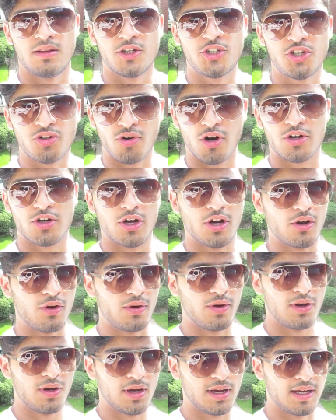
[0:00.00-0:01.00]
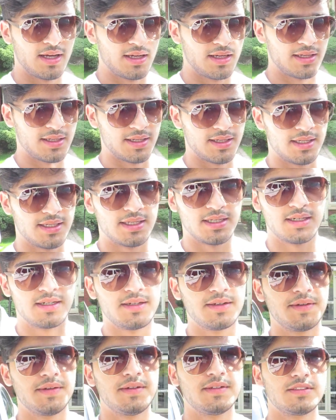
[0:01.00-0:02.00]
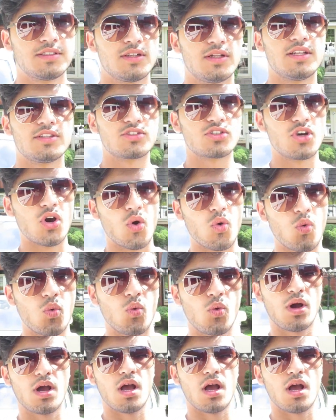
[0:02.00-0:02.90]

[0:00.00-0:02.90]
the Scirocco. So let's go